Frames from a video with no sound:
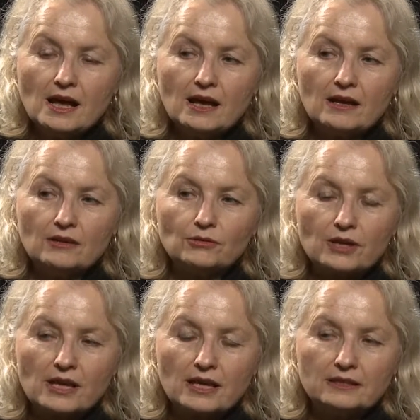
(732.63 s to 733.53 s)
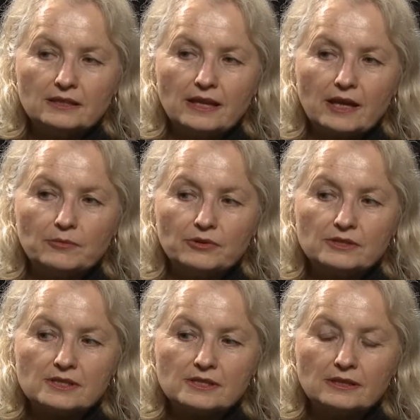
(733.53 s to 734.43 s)
uh, looking at the
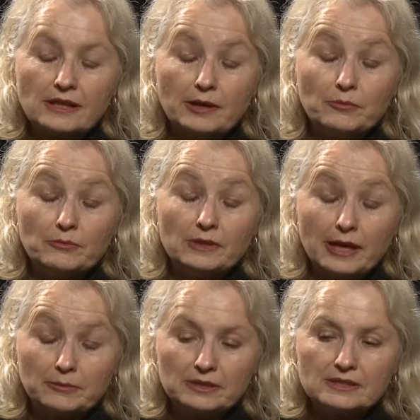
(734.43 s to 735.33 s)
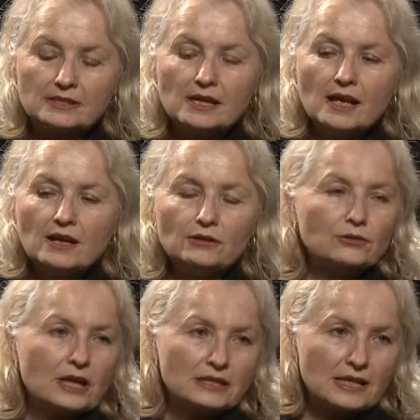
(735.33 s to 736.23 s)
labels, lab labels,
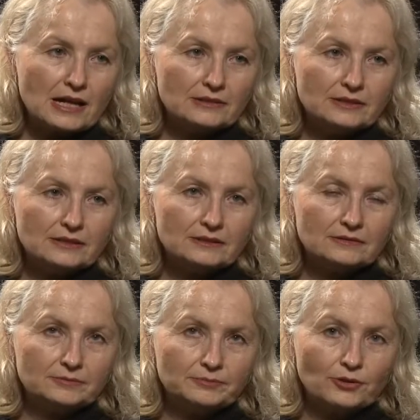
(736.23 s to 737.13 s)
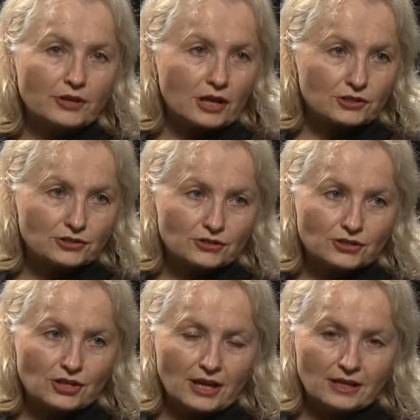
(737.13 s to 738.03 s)
looking down the production
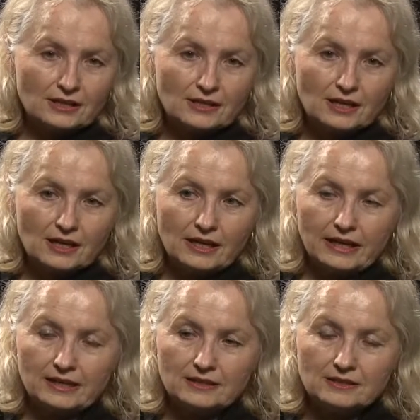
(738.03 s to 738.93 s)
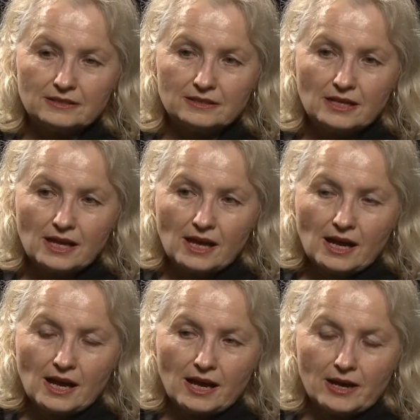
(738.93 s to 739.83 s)
chain, and
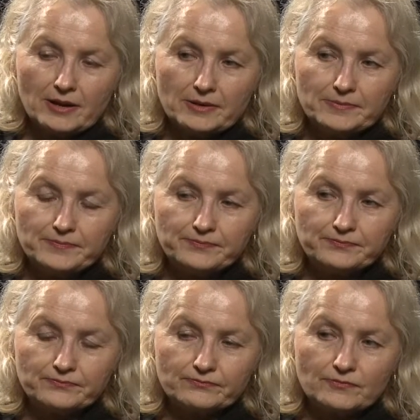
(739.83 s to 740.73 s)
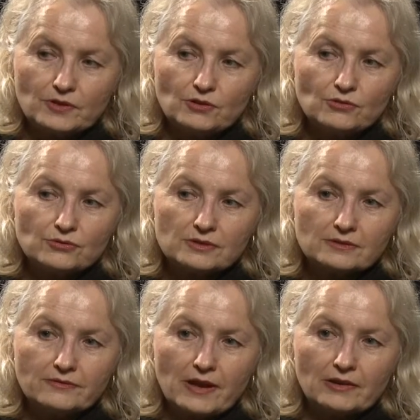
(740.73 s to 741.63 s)
um,
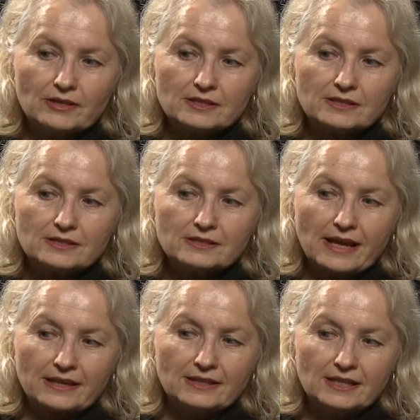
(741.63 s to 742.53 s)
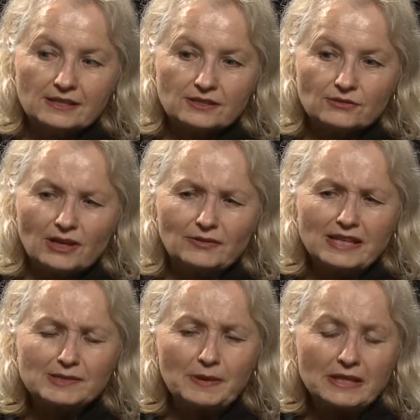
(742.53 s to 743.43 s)
use various techniques to
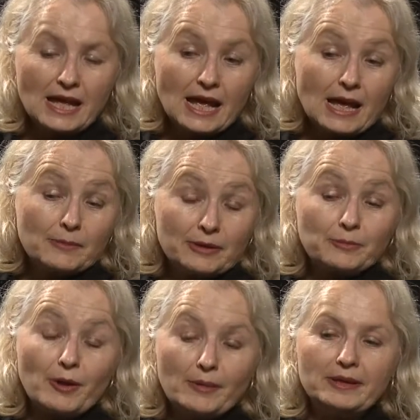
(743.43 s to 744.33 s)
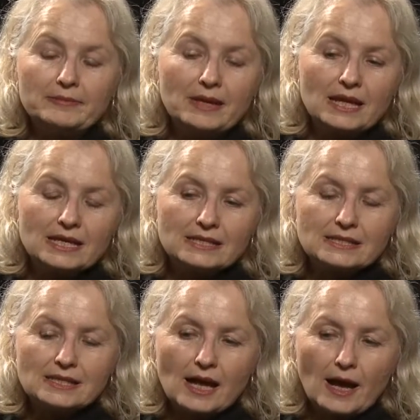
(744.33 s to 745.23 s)
advertise. But but the problem
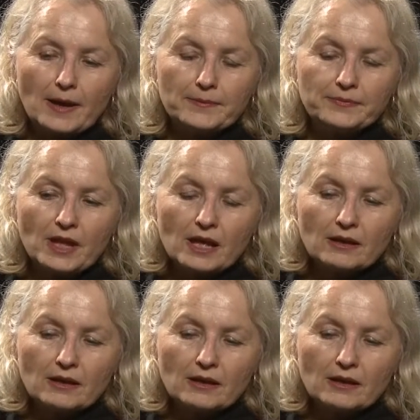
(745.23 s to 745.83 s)
is. Um,